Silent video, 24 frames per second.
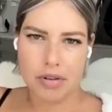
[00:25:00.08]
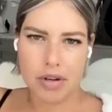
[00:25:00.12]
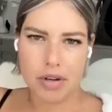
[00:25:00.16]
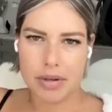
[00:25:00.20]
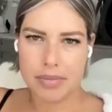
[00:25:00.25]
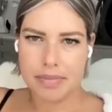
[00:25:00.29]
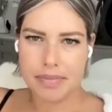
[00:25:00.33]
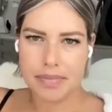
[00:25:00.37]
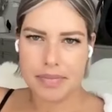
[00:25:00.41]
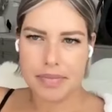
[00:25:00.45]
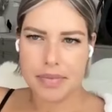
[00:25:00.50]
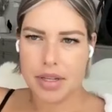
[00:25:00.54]

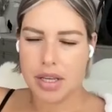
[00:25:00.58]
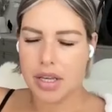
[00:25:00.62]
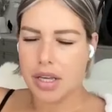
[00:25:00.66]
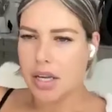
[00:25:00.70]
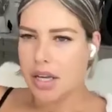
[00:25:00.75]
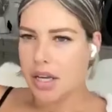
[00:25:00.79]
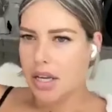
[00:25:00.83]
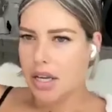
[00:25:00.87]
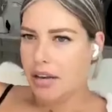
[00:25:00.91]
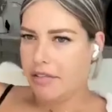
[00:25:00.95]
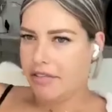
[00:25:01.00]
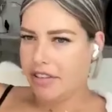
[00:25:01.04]
platform,
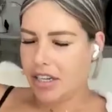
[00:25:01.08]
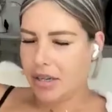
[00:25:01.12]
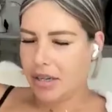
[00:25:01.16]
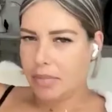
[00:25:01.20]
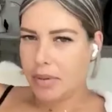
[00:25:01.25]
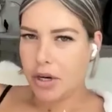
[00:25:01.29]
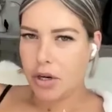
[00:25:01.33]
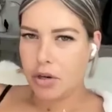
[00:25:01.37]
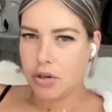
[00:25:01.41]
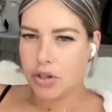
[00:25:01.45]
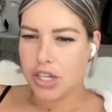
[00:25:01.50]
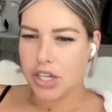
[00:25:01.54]
if you're
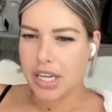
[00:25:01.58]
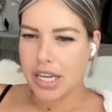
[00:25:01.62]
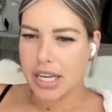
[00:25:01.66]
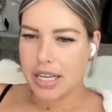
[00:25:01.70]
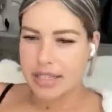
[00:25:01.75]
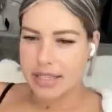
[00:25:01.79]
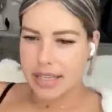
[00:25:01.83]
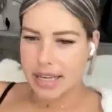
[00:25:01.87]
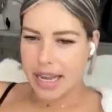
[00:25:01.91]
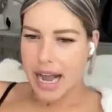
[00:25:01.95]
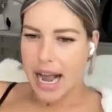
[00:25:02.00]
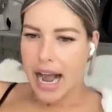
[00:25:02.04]
approaching
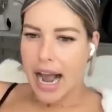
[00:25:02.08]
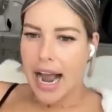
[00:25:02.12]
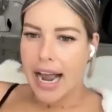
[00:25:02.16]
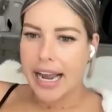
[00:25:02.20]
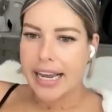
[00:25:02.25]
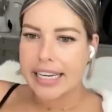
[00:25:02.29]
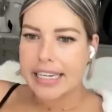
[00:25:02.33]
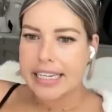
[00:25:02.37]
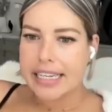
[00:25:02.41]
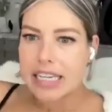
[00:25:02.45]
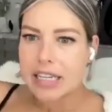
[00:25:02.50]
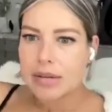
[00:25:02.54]
it as like,
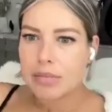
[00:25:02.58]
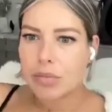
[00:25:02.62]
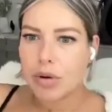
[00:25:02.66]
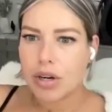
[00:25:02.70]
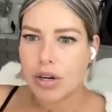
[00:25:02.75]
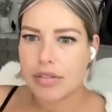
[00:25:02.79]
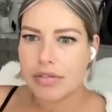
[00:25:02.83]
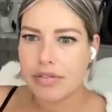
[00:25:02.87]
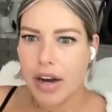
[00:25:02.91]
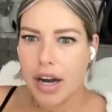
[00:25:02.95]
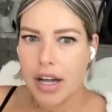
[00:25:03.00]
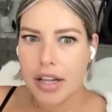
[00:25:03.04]
I need
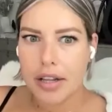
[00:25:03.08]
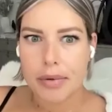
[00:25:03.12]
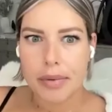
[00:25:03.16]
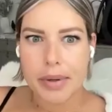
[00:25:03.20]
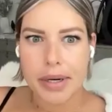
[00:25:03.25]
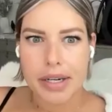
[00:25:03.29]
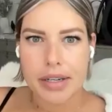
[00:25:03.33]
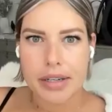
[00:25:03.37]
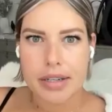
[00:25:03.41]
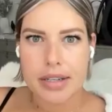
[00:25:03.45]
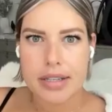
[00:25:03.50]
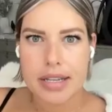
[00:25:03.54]
more
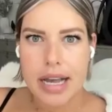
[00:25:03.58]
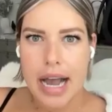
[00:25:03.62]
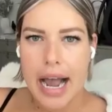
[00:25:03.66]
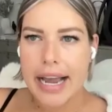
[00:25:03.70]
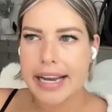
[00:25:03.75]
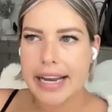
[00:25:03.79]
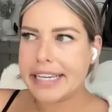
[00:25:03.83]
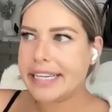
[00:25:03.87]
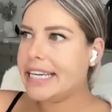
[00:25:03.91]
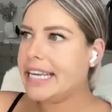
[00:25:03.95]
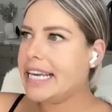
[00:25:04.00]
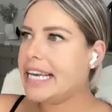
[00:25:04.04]
followers,
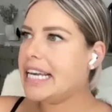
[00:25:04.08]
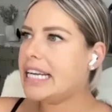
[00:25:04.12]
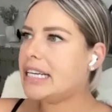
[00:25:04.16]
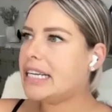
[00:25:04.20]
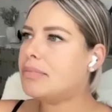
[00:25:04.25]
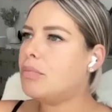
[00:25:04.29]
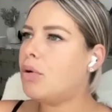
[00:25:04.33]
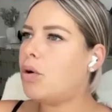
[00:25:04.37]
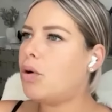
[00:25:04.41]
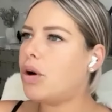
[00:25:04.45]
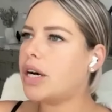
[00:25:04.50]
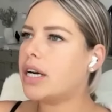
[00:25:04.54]
I
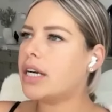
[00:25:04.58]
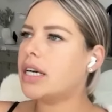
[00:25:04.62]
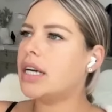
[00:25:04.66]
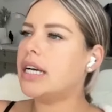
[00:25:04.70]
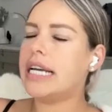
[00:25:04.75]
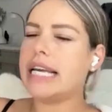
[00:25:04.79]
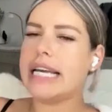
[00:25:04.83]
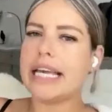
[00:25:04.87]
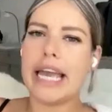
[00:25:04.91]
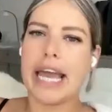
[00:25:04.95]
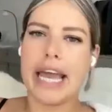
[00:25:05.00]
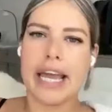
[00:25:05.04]
need more
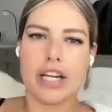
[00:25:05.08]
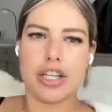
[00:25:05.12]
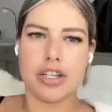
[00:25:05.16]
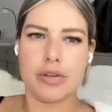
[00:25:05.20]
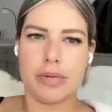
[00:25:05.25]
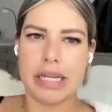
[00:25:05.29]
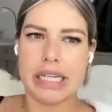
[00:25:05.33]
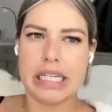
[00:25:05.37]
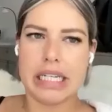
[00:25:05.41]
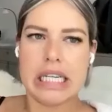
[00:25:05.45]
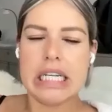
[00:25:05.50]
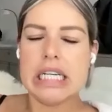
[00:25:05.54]

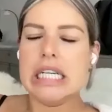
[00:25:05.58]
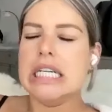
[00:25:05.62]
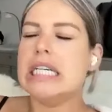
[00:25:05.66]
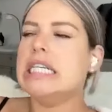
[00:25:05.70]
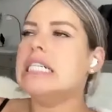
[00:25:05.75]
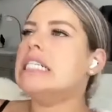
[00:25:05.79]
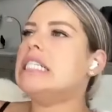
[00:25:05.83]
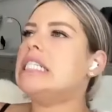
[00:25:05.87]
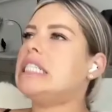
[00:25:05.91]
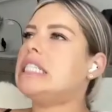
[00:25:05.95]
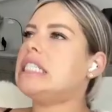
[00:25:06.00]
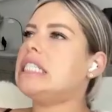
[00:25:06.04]
engagement,
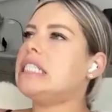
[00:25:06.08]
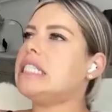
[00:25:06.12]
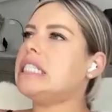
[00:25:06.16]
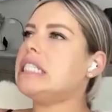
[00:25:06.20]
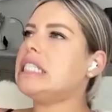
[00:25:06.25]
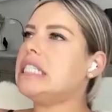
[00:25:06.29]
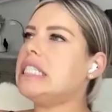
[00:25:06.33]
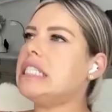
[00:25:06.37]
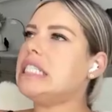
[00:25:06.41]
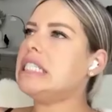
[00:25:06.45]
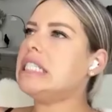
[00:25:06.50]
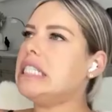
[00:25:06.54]

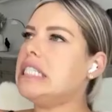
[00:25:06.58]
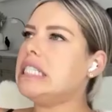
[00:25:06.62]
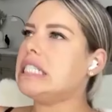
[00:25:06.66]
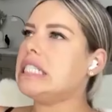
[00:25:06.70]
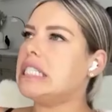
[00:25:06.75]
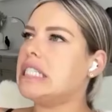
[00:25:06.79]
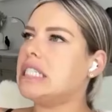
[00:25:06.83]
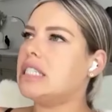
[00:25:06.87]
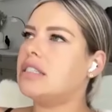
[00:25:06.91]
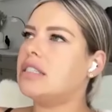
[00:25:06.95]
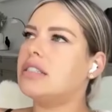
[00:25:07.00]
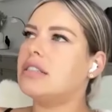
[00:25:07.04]
I
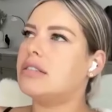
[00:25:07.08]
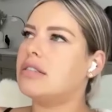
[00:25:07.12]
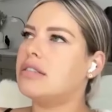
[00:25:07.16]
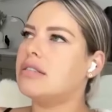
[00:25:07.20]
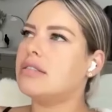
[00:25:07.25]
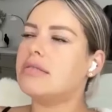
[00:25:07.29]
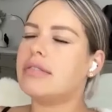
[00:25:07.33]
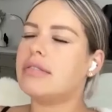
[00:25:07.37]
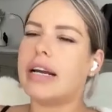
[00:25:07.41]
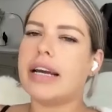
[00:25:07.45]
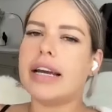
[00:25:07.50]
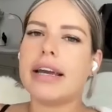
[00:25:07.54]
need,
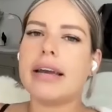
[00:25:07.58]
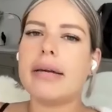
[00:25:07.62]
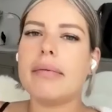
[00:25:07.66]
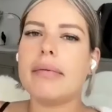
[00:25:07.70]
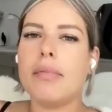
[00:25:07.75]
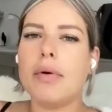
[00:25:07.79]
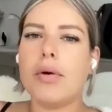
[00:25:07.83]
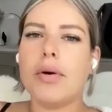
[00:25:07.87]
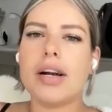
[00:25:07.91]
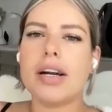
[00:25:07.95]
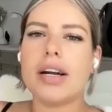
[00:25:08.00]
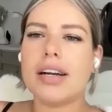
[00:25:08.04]
right?
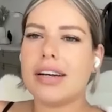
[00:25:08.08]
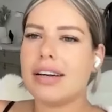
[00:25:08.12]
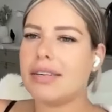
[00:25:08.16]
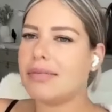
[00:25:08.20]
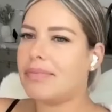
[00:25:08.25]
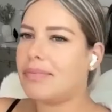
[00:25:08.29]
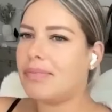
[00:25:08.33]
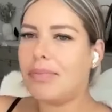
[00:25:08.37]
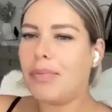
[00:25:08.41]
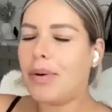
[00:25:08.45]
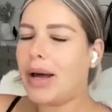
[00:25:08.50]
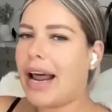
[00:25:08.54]

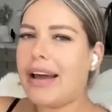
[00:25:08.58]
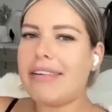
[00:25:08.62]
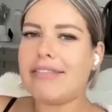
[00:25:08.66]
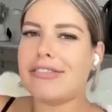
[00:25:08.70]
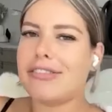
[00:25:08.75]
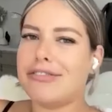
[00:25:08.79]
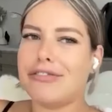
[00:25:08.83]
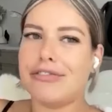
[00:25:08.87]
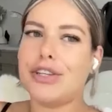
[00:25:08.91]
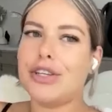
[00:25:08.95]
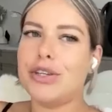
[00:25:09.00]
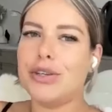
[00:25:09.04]
More
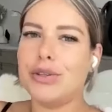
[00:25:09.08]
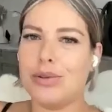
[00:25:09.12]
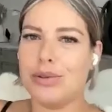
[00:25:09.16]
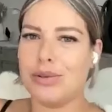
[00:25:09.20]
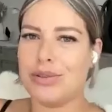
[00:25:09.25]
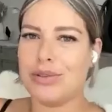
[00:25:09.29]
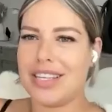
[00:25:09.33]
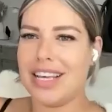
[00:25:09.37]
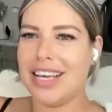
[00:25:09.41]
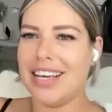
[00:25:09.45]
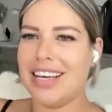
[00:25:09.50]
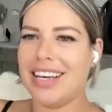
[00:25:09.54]
whatever
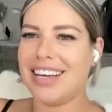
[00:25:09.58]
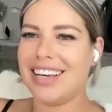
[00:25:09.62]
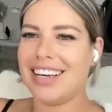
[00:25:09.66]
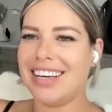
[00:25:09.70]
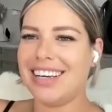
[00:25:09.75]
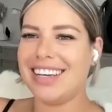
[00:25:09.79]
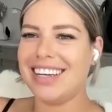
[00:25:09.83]
views.